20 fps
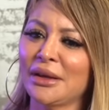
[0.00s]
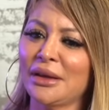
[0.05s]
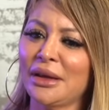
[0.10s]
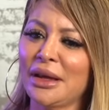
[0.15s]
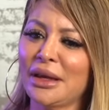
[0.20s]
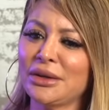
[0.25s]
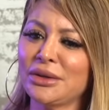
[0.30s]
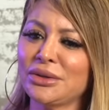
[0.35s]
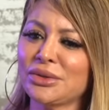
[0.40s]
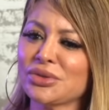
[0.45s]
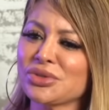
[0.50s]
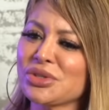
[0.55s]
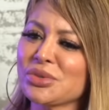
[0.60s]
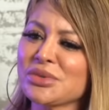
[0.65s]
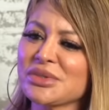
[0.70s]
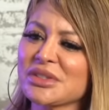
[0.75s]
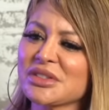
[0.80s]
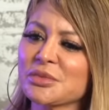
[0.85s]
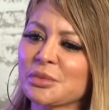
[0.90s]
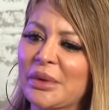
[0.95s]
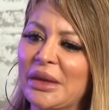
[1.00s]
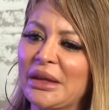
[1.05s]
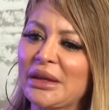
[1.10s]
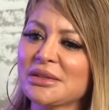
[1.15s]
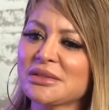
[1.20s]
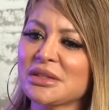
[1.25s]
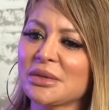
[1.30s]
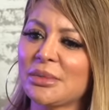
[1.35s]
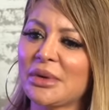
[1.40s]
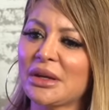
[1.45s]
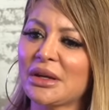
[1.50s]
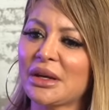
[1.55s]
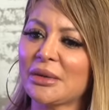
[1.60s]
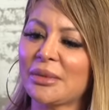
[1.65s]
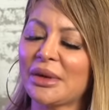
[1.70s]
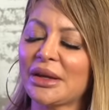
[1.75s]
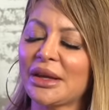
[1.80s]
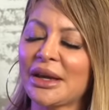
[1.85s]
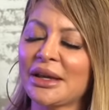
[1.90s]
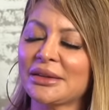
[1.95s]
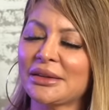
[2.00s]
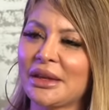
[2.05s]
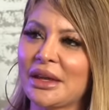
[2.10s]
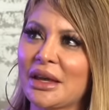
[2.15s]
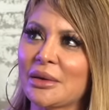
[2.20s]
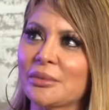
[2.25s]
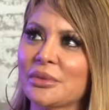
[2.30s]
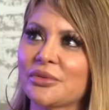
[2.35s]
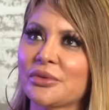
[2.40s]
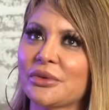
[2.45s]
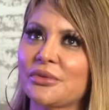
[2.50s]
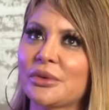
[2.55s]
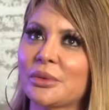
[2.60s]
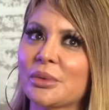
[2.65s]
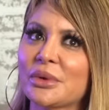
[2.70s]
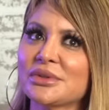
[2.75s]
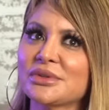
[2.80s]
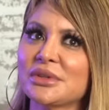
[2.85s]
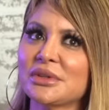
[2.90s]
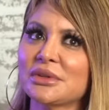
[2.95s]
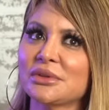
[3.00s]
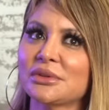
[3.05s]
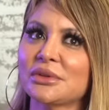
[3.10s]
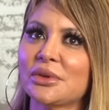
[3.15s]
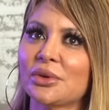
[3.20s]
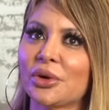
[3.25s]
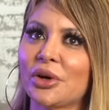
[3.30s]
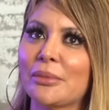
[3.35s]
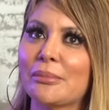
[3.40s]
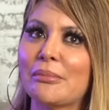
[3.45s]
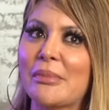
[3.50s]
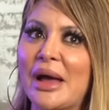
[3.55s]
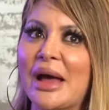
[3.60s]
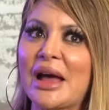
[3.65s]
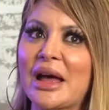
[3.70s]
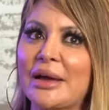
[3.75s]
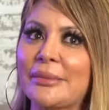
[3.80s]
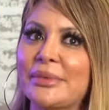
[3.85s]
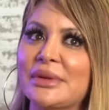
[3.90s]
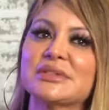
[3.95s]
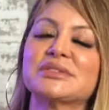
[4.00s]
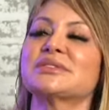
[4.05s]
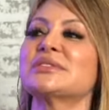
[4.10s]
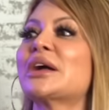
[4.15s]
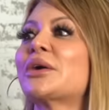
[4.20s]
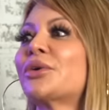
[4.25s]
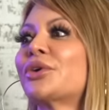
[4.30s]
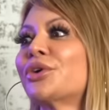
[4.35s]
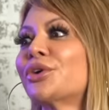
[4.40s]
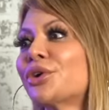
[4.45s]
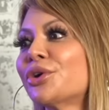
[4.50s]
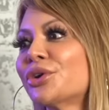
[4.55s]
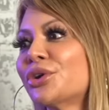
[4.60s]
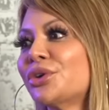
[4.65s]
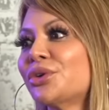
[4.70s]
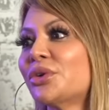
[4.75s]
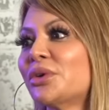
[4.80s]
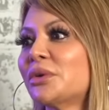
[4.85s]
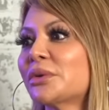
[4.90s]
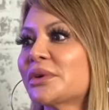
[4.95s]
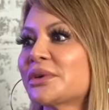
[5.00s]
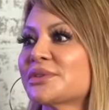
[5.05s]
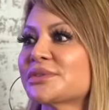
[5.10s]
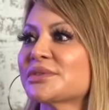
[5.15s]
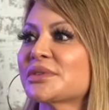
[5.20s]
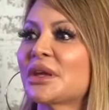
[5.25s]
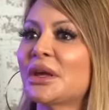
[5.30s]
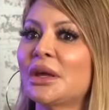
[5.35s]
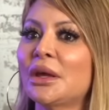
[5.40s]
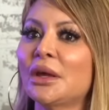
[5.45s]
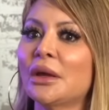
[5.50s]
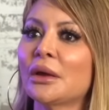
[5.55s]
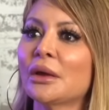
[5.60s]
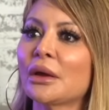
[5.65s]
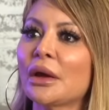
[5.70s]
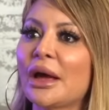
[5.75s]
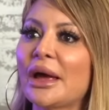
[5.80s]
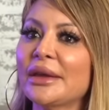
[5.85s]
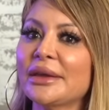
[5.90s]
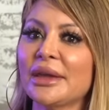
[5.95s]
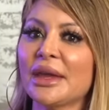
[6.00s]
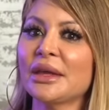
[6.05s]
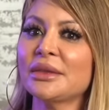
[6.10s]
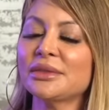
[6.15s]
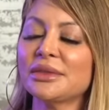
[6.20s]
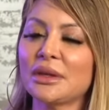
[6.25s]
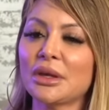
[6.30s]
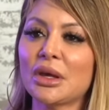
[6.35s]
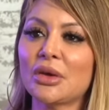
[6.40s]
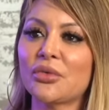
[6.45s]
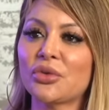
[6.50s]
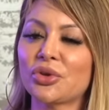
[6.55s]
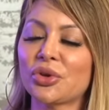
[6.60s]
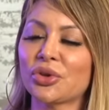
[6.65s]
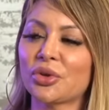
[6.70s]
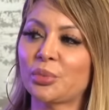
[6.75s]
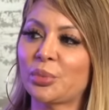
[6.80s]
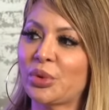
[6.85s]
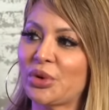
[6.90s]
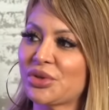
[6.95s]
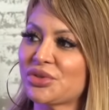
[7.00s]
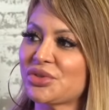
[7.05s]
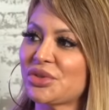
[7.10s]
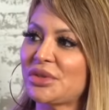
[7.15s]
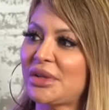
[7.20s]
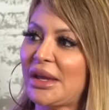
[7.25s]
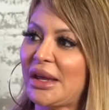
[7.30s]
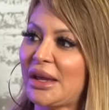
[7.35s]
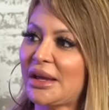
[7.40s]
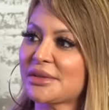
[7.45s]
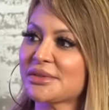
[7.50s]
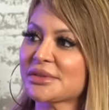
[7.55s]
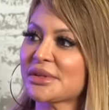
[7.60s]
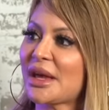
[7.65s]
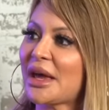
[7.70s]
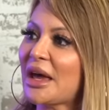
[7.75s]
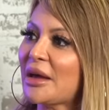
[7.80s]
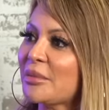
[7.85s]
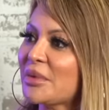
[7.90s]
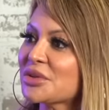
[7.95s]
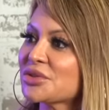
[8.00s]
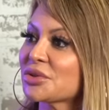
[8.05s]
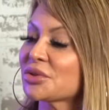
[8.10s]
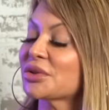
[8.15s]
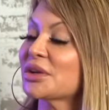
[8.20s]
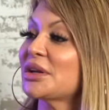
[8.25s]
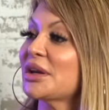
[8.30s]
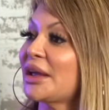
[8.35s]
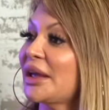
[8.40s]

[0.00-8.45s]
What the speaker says: And, you know, she was explaining to me. And I'm like, God damn, if it wasn't her mom, it's not her, you know, because I can't think of another person that has comments or can